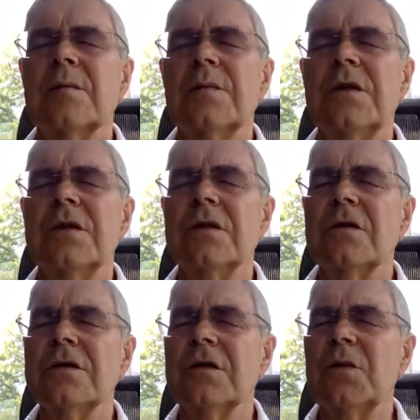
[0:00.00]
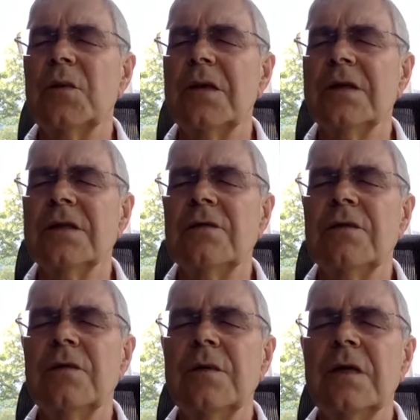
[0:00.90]
But there's also plenty of
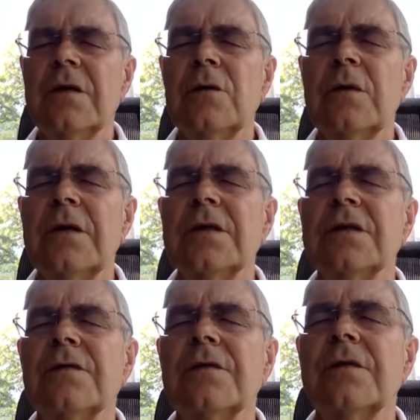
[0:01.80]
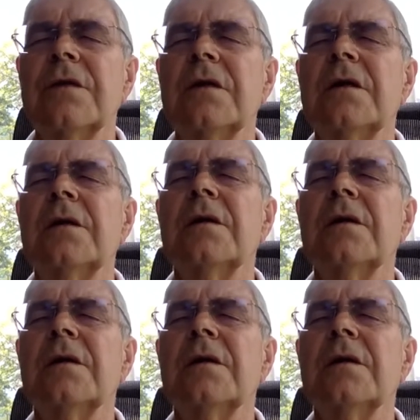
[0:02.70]
room in our awareness for our